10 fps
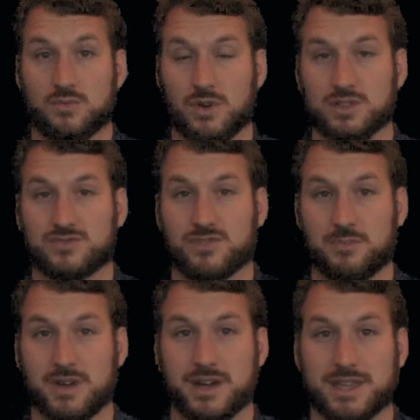runs from
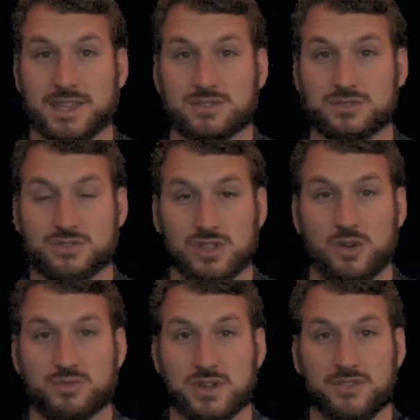the eastern
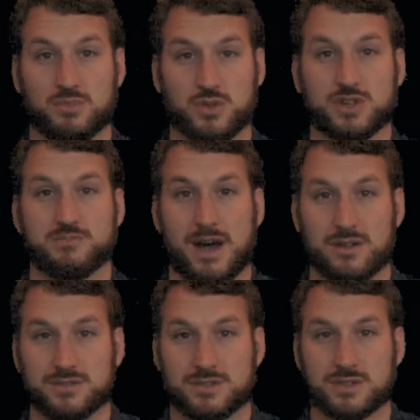slopes of the Blue Ridge
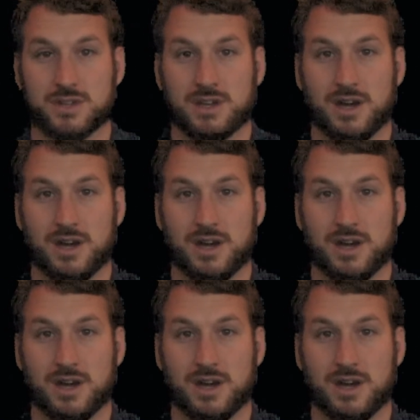Mountains